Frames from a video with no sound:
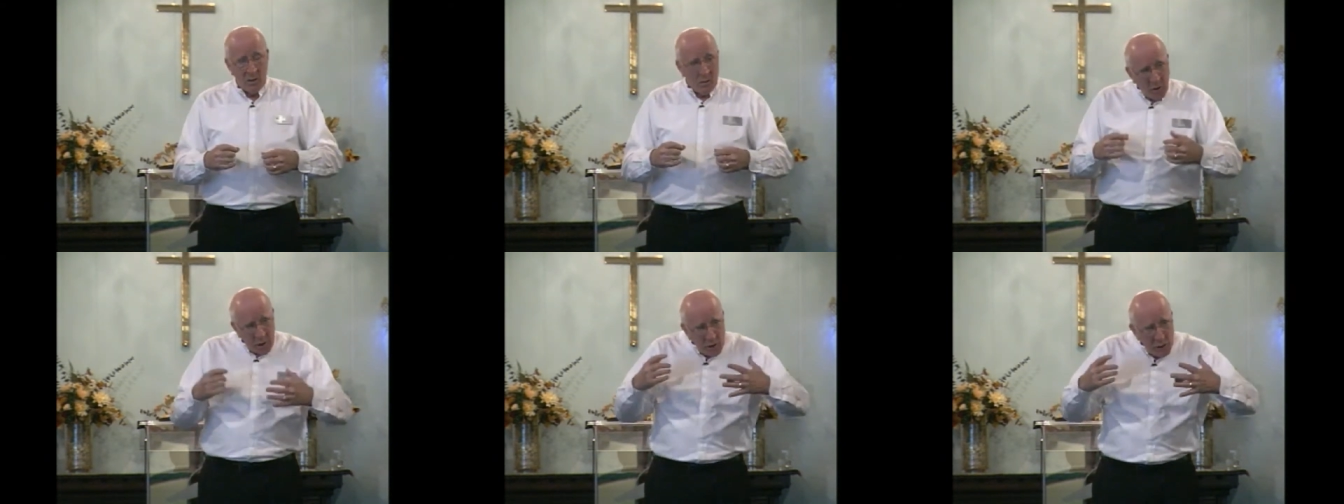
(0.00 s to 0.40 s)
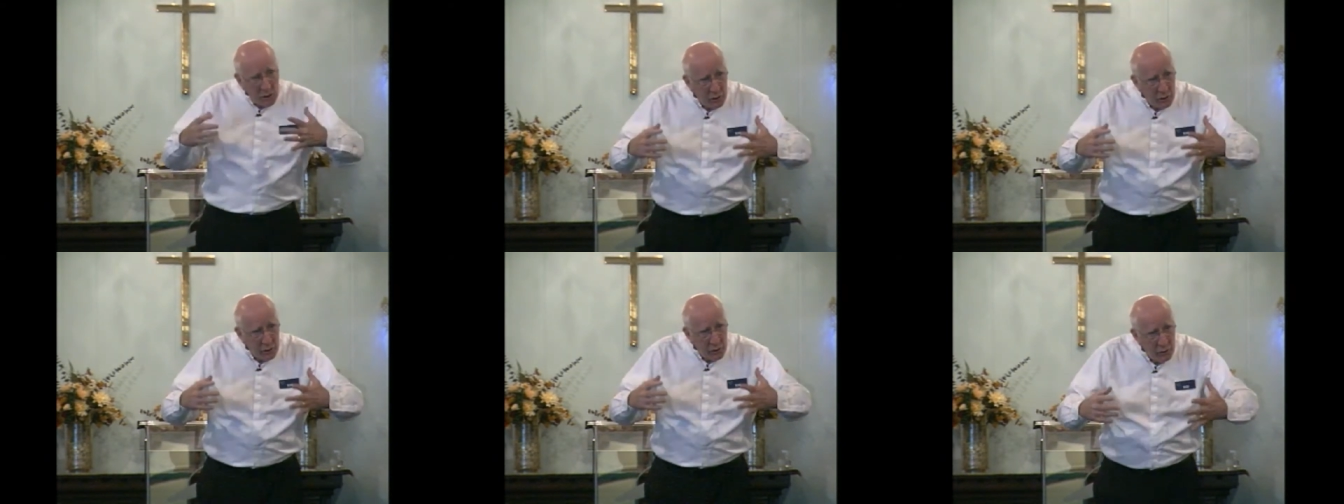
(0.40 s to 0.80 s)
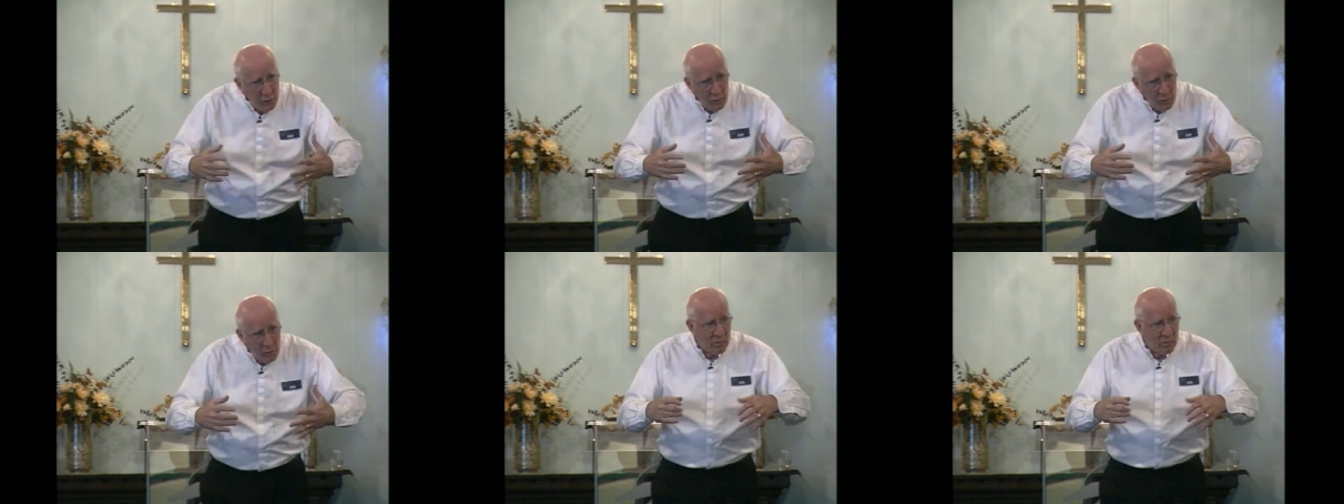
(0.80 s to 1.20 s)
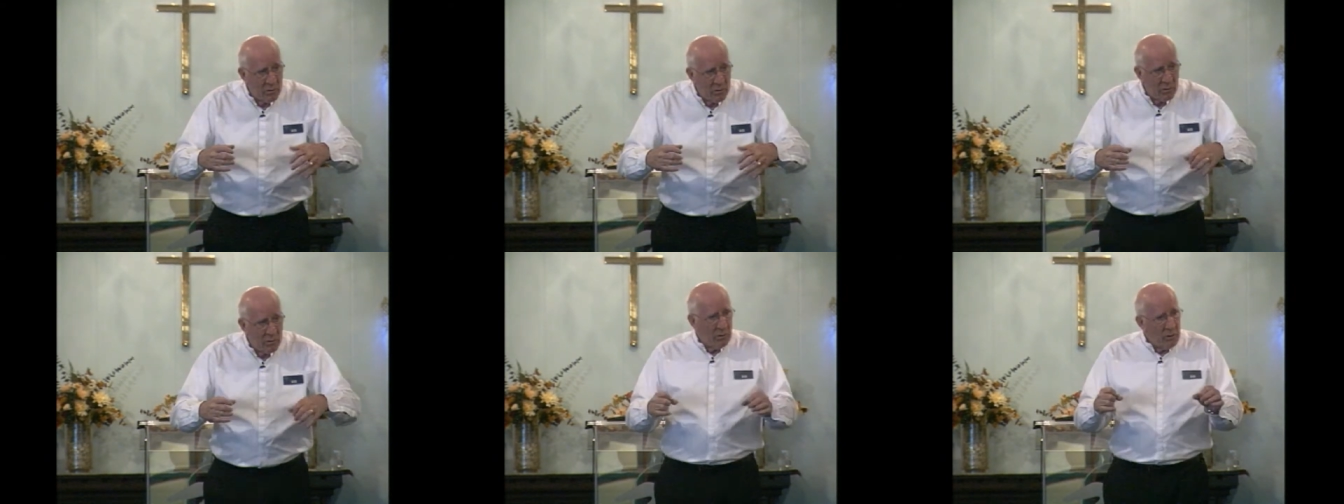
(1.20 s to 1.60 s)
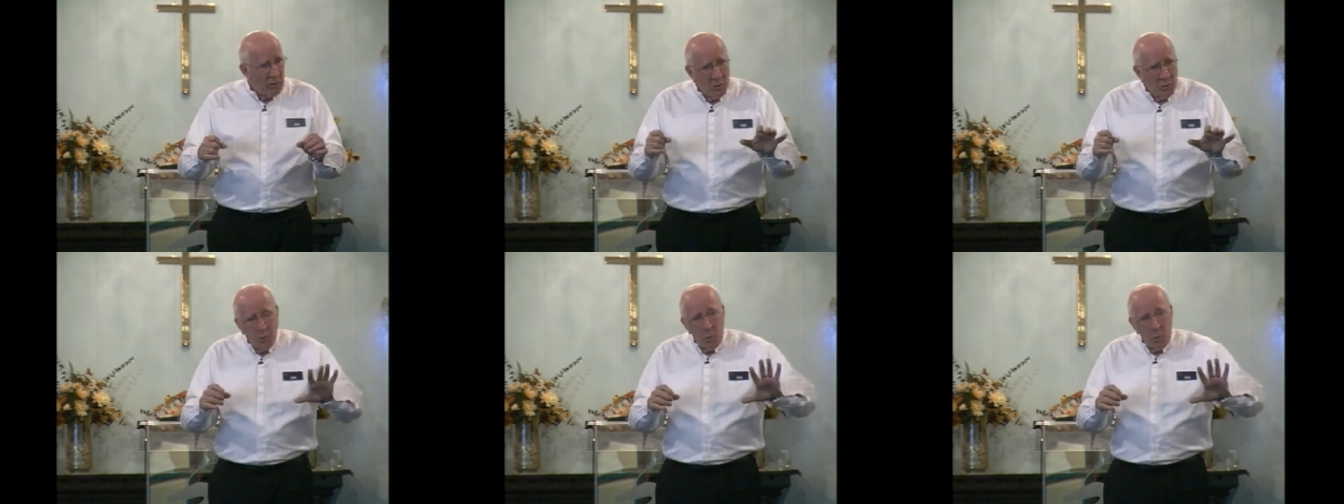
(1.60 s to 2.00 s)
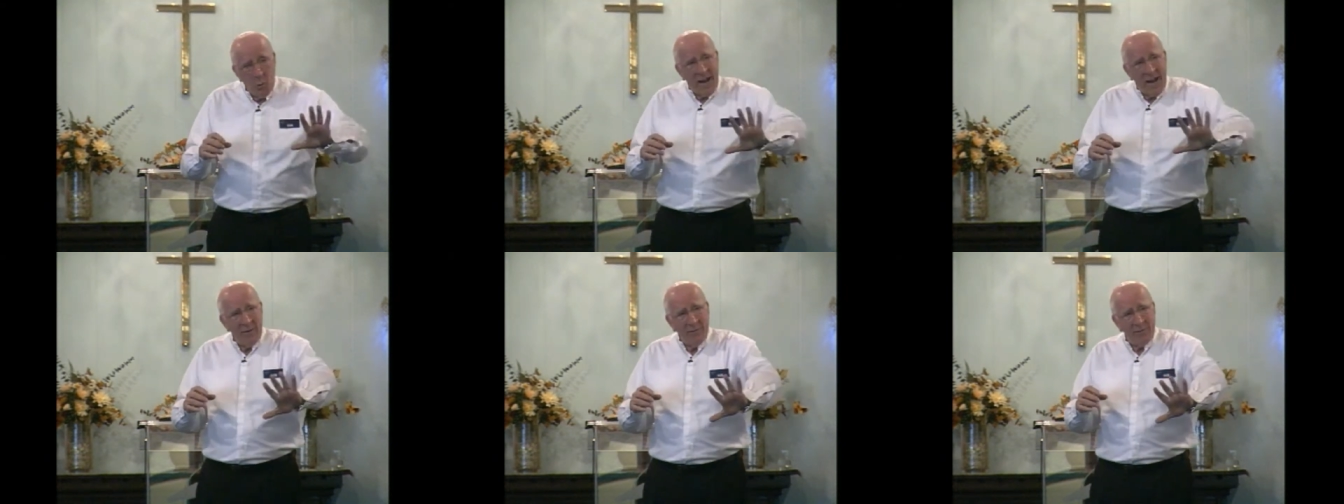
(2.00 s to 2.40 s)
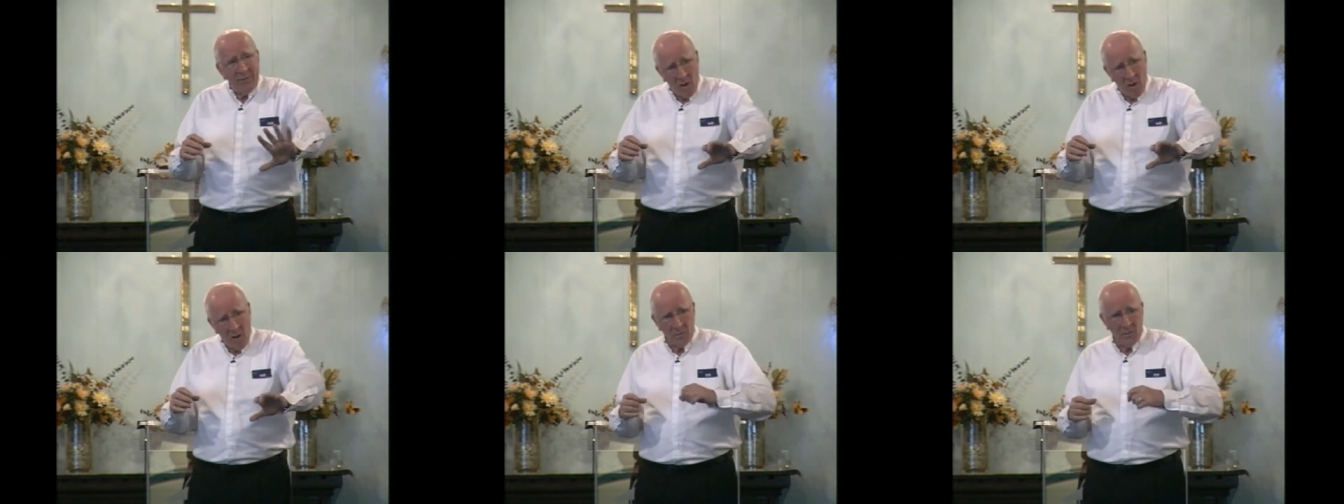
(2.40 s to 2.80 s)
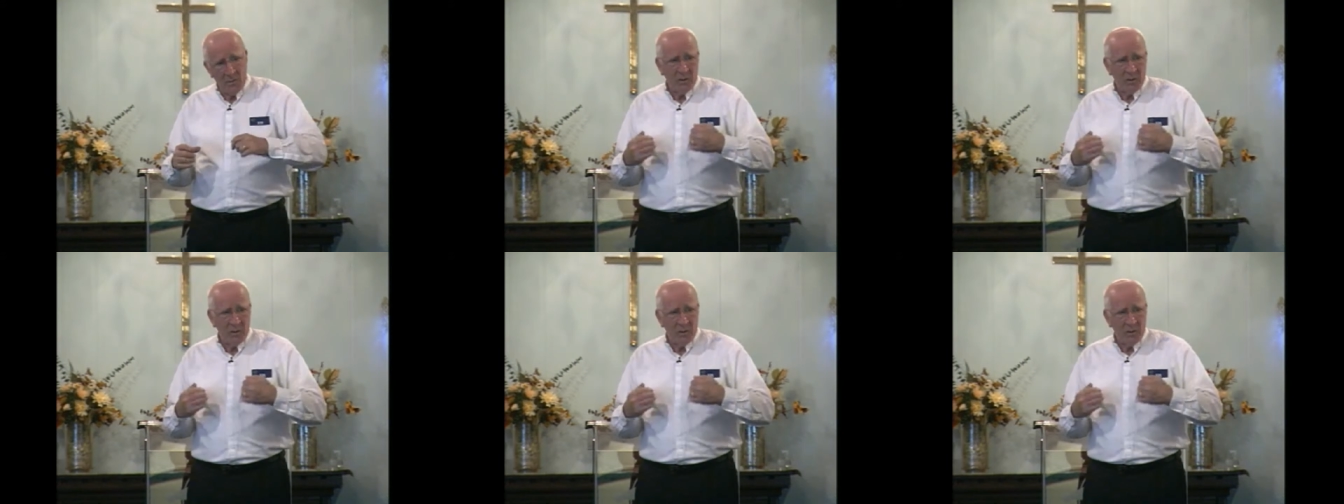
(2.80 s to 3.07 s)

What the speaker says: where I choose to move away from